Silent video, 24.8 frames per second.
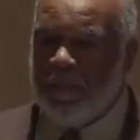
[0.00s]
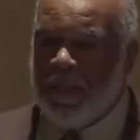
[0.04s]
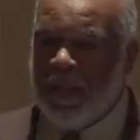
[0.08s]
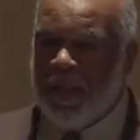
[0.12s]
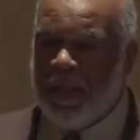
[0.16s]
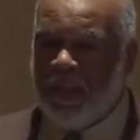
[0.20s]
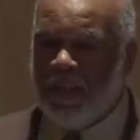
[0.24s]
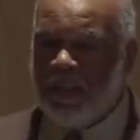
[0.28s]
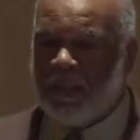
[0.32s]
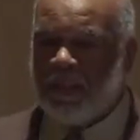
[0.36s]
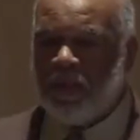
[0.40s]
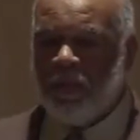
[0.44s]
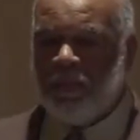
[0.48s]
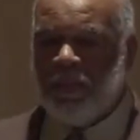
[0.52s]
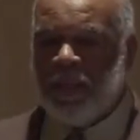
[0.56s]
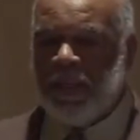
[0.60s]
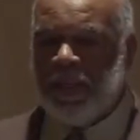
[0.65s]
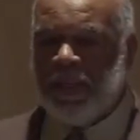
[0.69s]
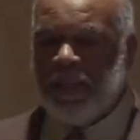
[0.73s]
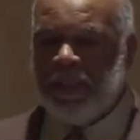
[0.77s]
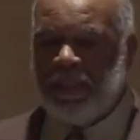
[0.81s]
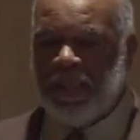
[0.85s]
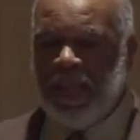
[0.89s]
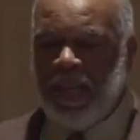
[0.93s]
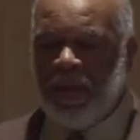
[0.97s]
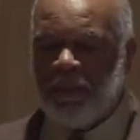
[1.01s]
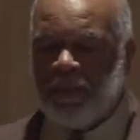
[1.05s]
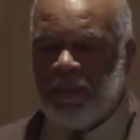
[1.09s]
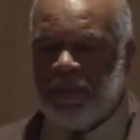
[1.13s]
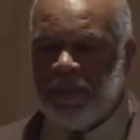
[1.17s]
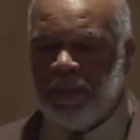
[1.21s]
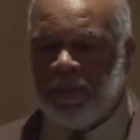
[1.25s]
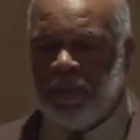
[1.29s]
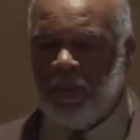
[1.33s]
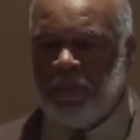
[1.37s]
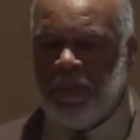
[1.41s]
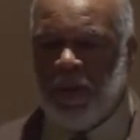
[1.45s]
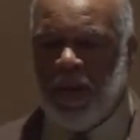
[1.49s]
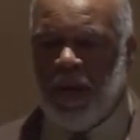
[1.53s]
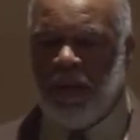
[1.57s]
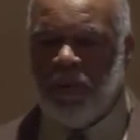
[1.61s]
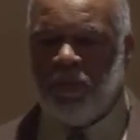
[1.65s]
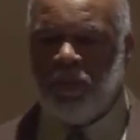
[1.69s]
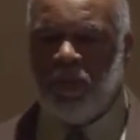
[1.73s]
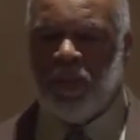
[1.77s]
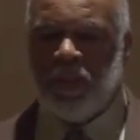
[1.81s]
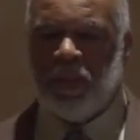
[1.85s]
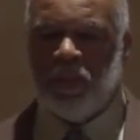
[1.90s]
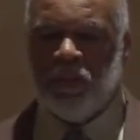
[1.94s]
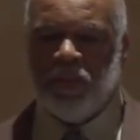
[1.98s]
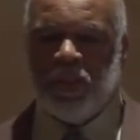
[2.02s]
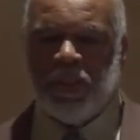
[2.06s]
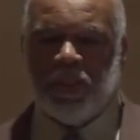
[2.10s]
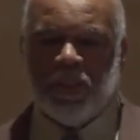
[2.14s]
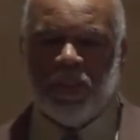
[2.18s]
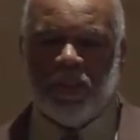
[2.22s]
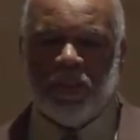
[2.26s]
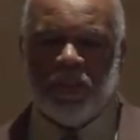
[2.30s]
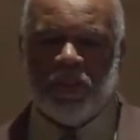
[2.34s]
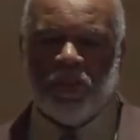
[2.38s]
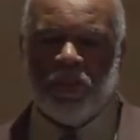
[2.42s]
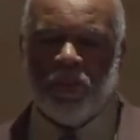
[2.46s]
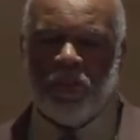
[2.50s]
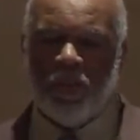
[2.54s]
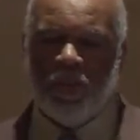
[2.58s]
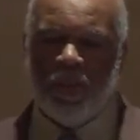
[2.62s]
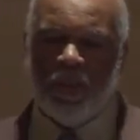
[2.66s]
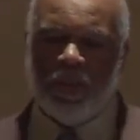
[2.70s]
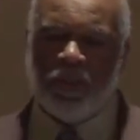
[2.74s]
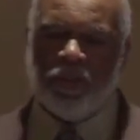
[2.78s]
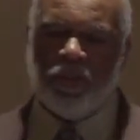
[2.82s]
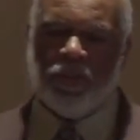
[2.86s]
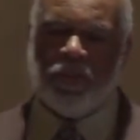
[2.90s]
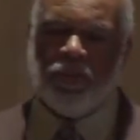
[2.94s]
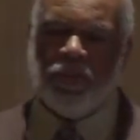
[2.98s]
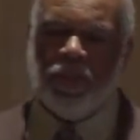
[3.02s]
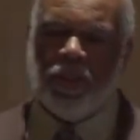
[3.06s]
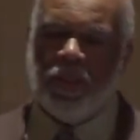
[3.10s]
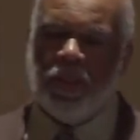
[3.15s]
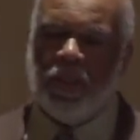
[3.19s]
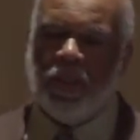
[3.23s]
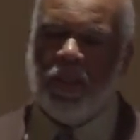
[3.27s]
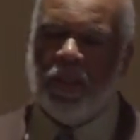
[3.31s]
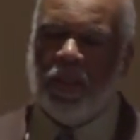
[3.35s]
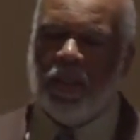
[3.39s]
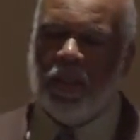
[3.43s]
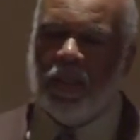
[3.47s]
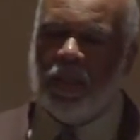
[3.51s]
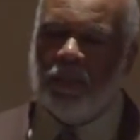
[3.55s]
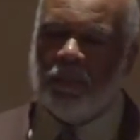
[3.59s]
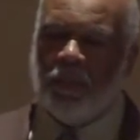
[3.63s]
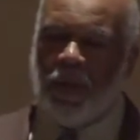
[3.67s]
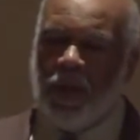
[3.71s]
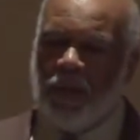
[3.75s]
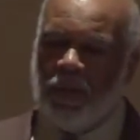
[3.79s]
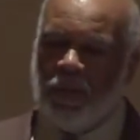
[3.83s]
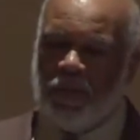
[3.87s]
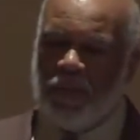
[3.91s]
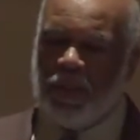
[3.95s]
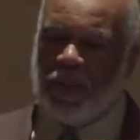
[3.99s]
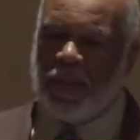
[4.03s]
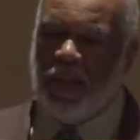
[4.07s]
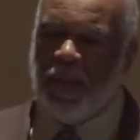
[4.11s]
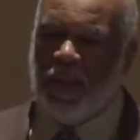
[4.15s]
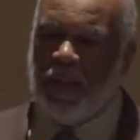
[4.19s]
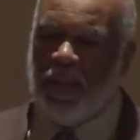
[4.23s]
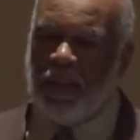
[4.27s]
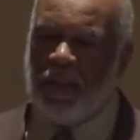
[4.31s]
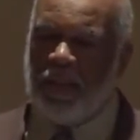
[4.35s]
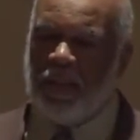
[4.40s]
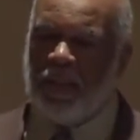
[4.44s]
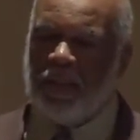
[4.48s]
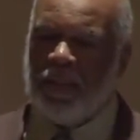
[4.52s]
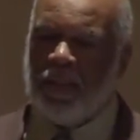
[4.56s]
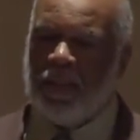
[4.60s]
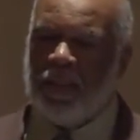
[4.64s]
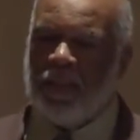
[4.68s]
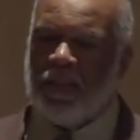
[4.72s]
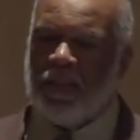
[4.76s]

And there are so many examples of the power of one that we could look to in history. Martin Luther King,